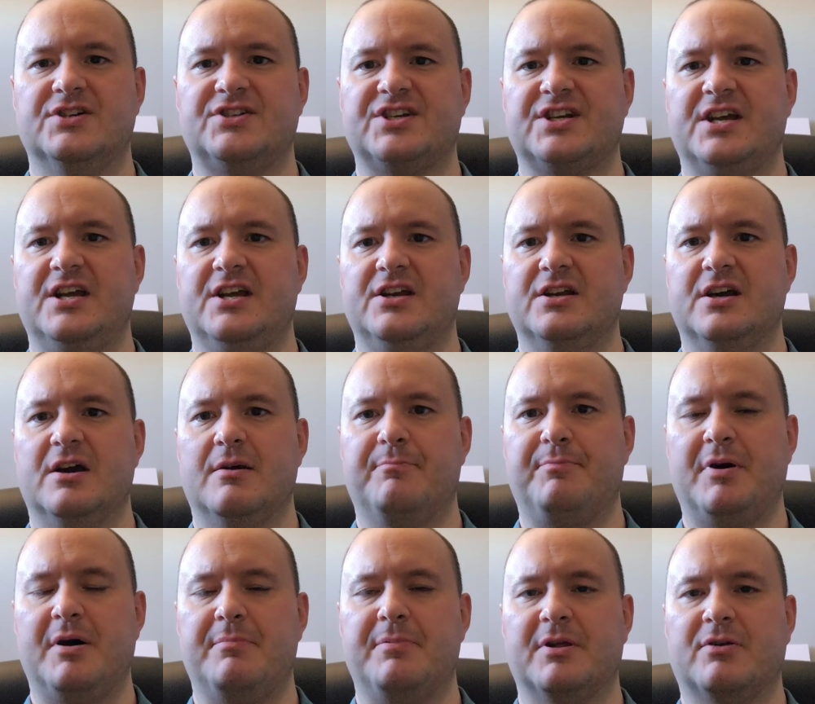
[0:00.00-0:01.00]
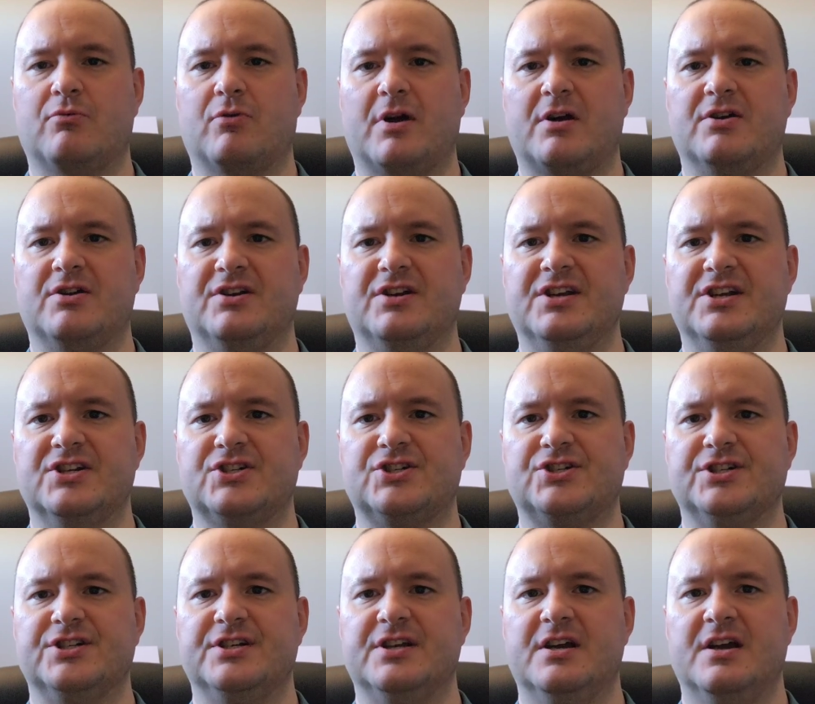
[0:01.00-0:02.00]
to attain uh, public
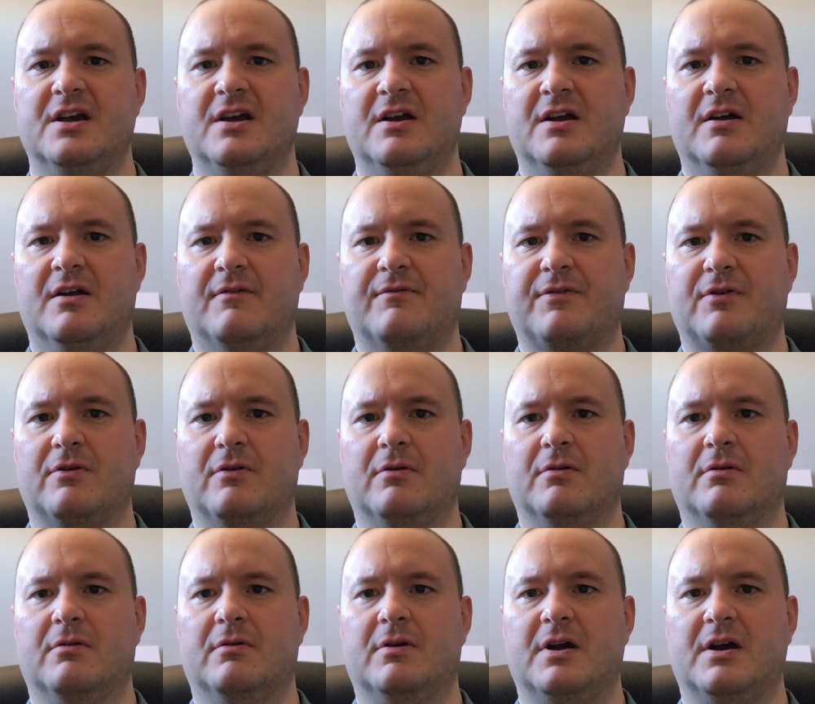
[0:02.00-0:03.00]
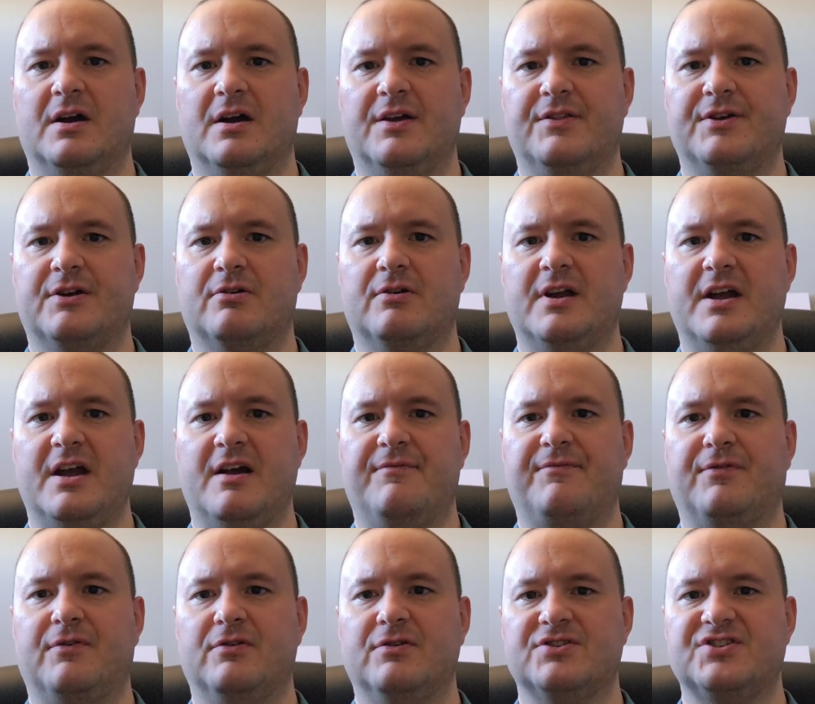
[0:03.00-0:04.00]
recognition for uh, their
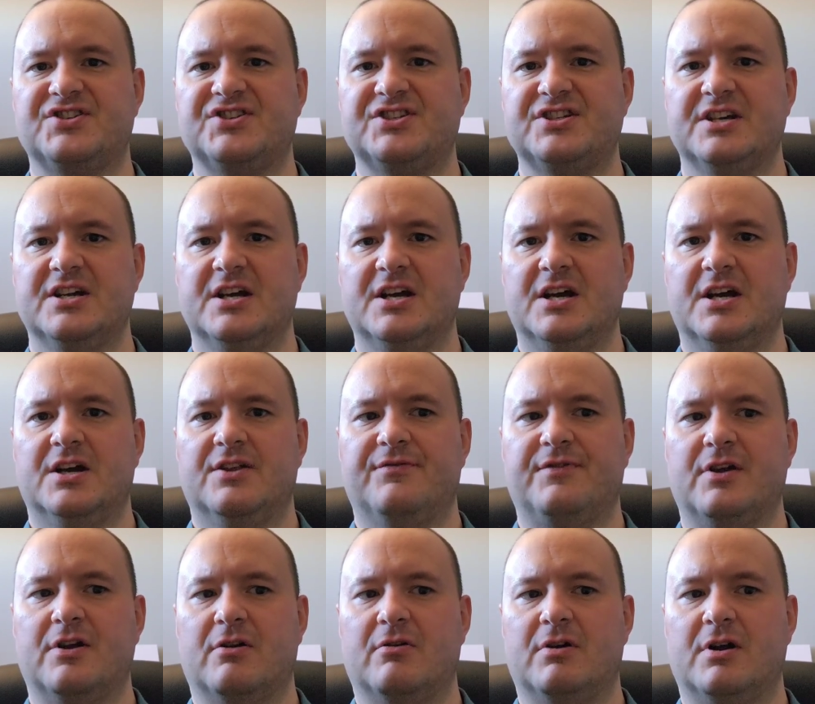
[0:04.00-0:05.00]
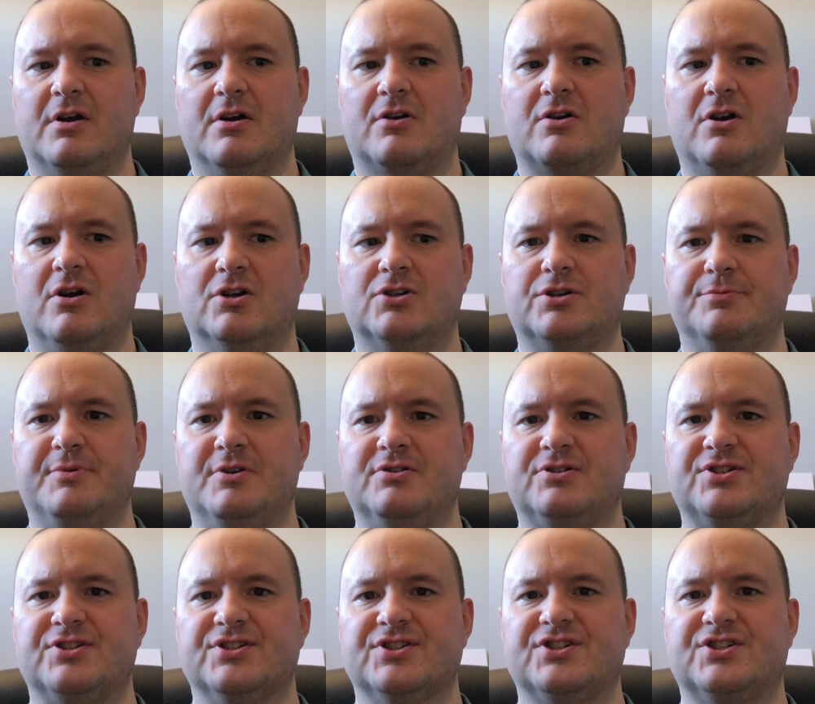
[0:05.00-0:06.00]
efforts, their
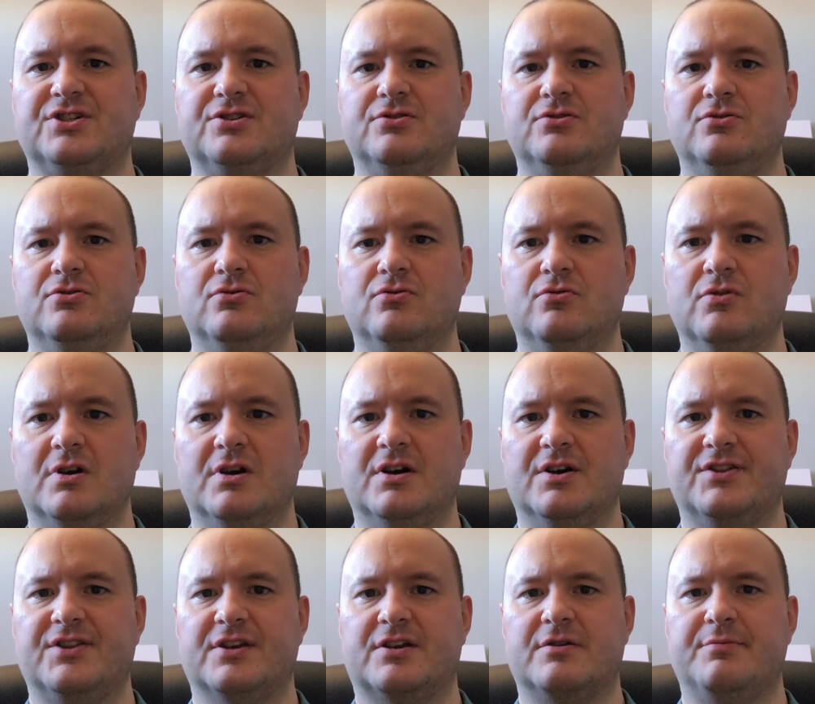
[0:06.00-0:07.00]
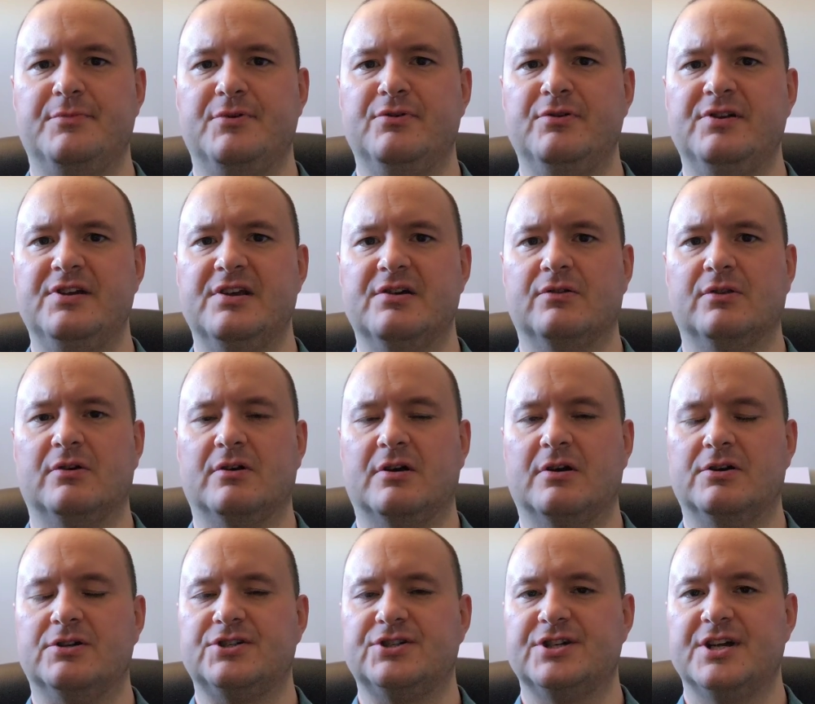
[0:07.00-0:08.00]
contributions to the community at
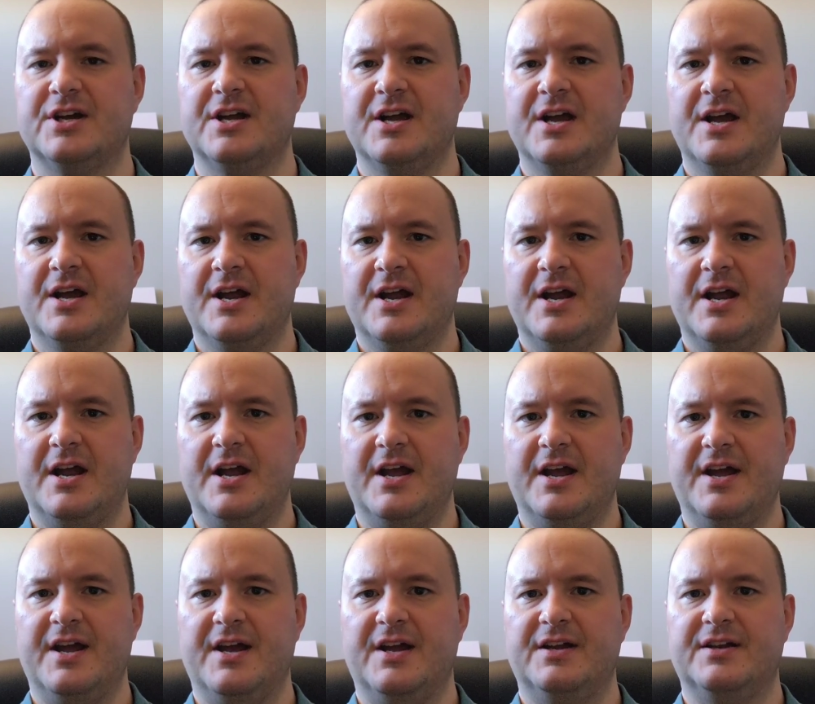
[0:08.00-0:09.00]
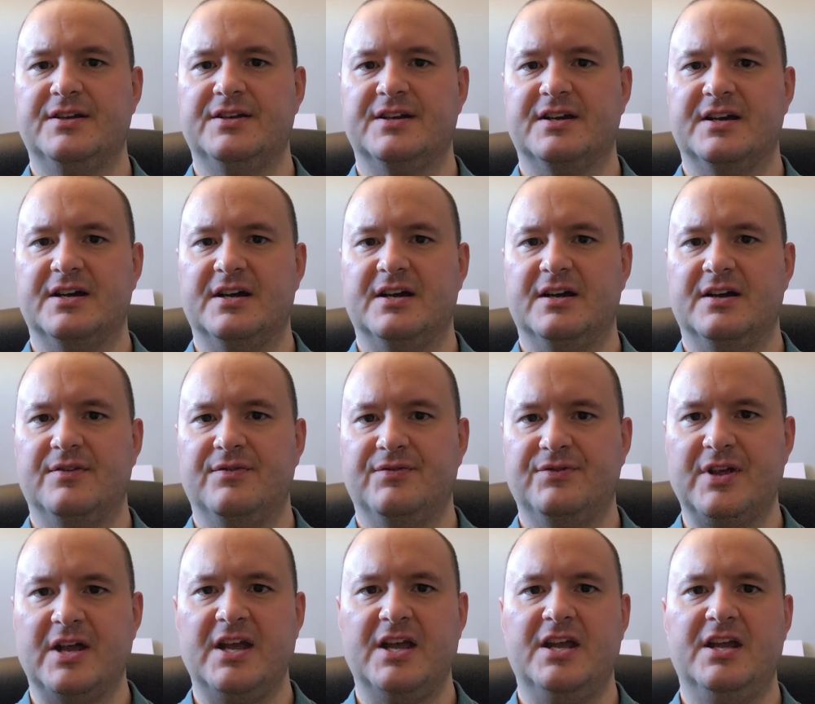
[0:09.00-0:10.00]
large, and
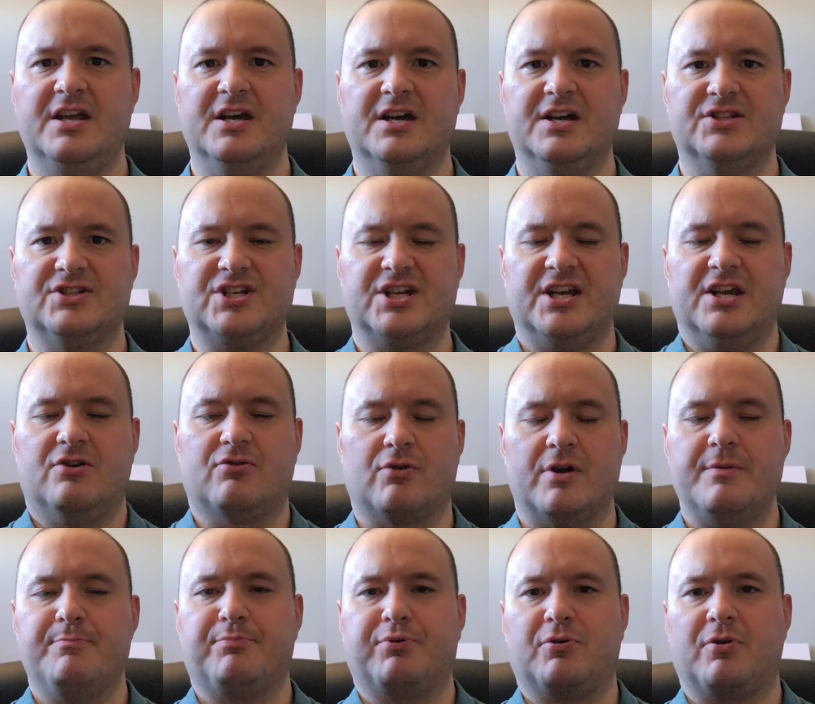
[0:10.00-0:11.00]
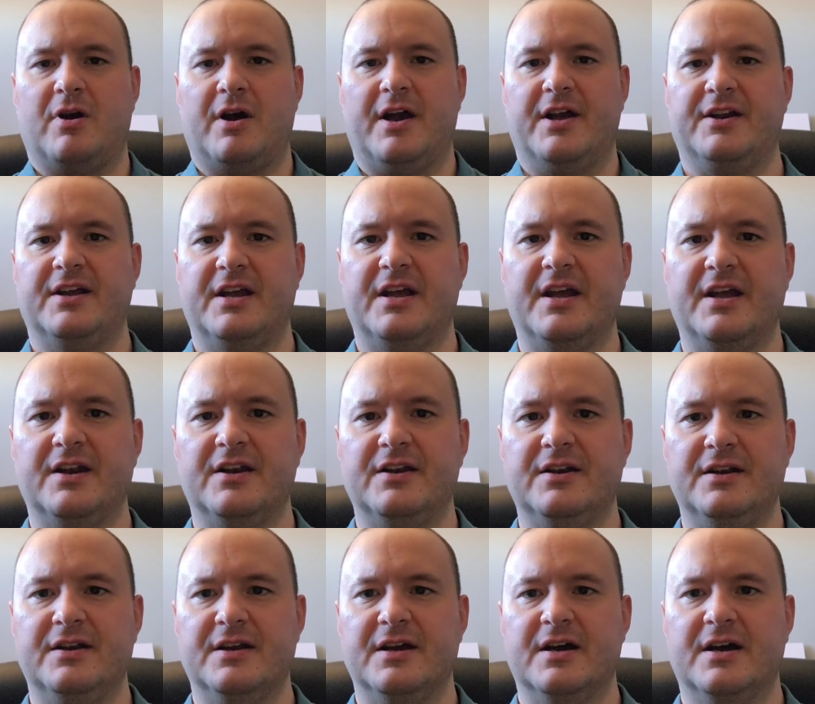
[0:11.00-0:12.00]
they take great pride
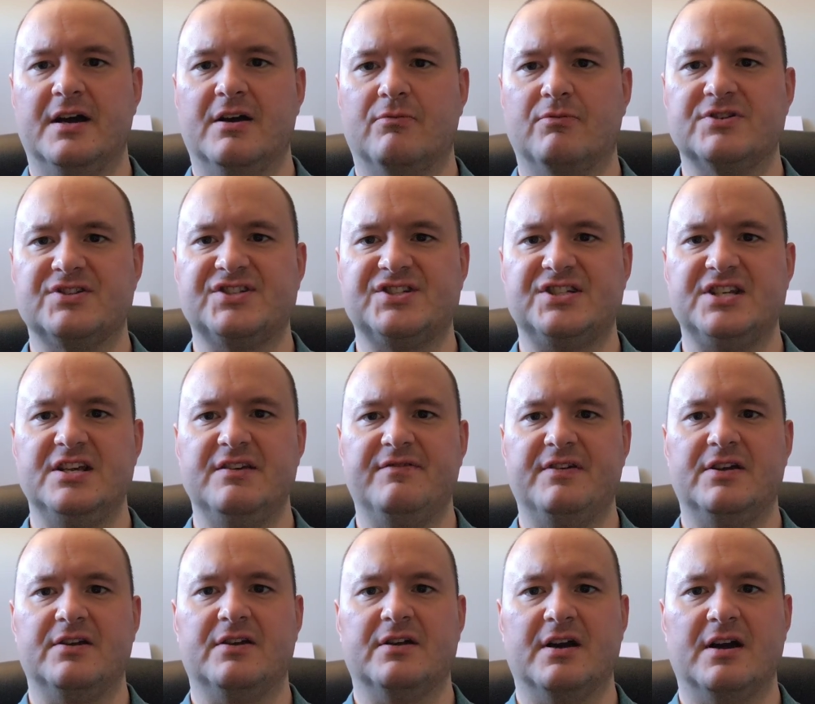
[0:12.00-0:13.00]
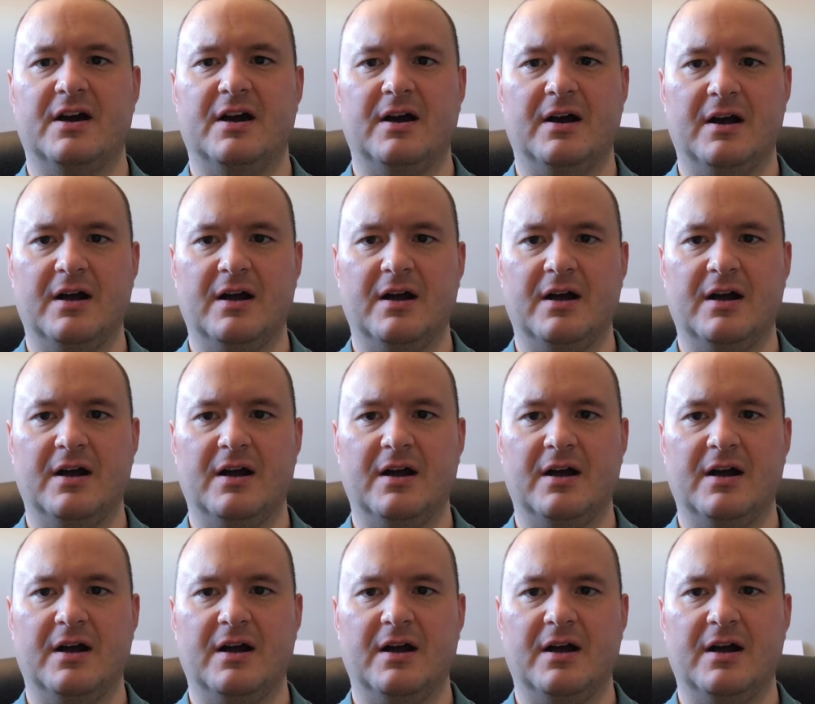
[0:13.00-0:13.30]
in receiving